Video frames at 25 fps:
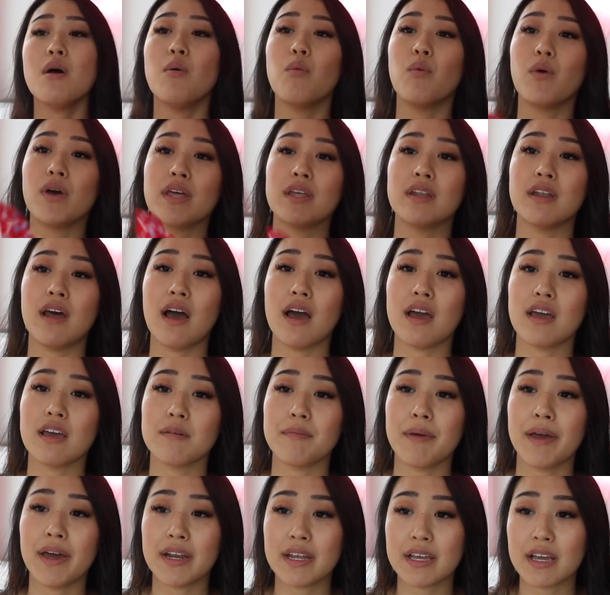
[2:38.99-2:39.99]
when I
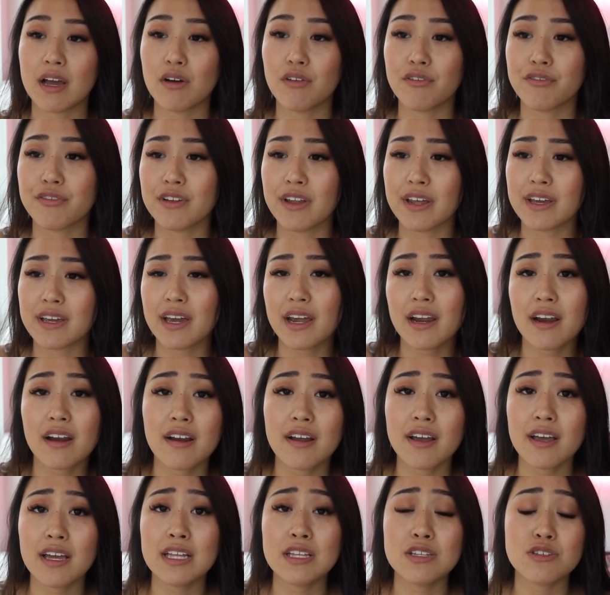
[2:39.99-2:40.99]
am heading out for like
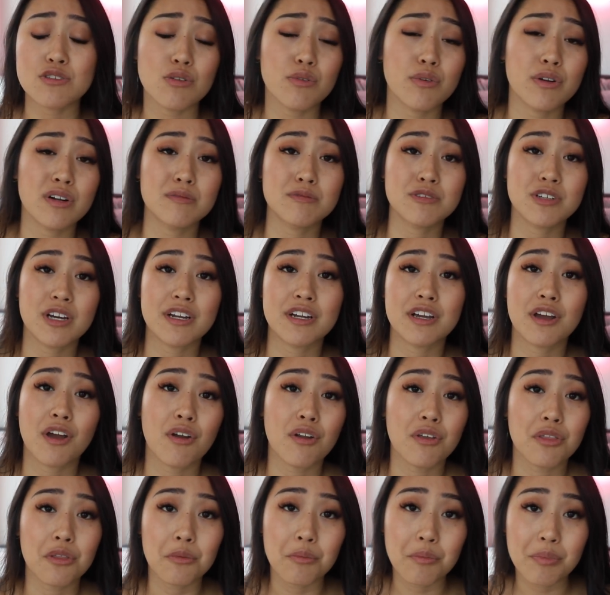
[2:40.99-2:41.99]
errands or when I'm trying to
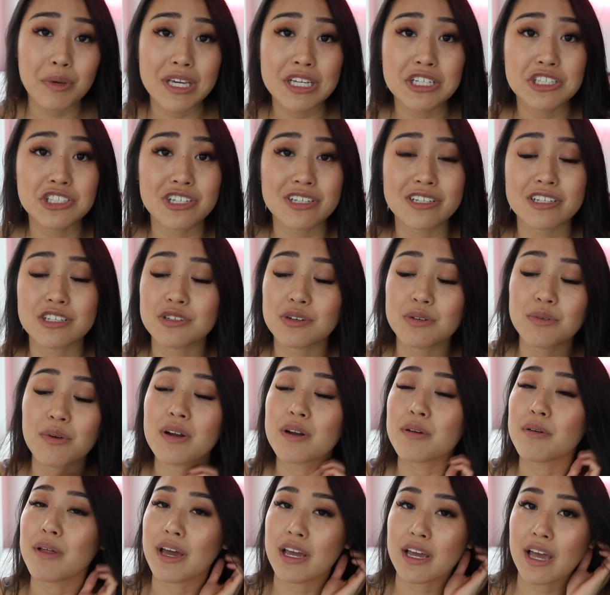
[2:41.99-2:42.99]
go to the beach and I don't
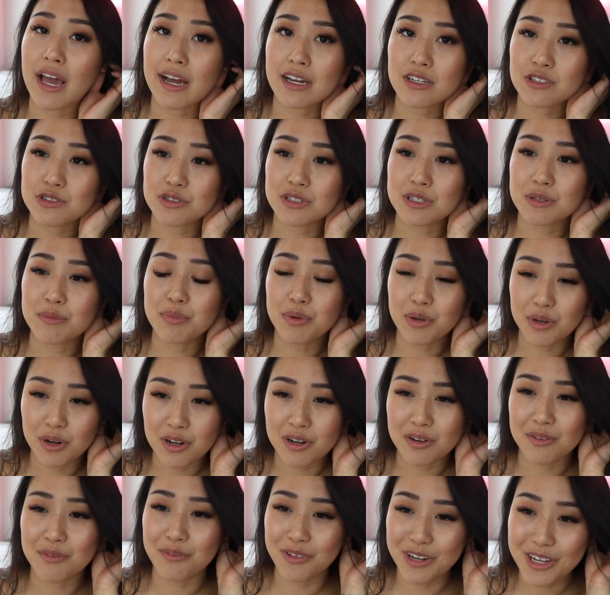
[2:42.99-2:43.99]
want to like actually put
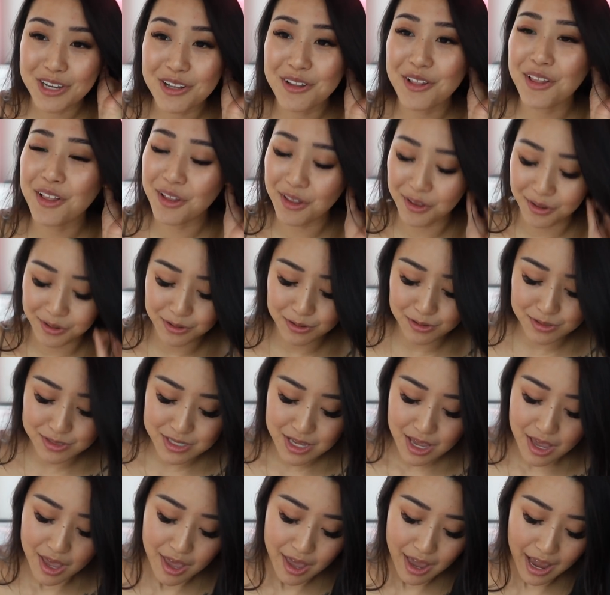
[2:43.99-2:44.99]
on real clothes.